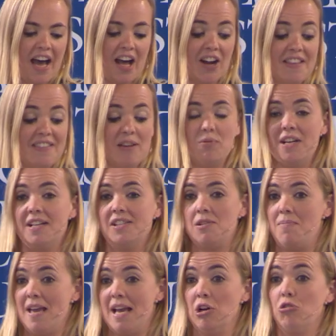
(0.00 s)
And I think we need
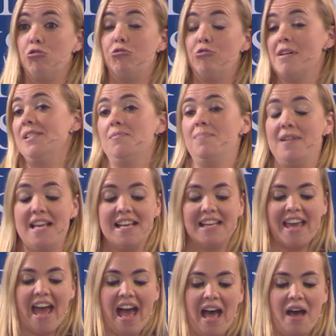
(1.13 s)
to be incredibly
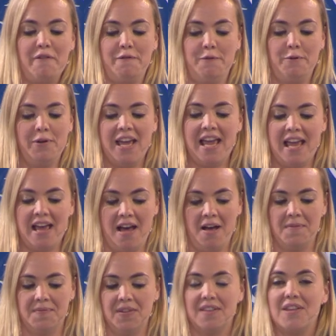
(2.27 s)
careful here.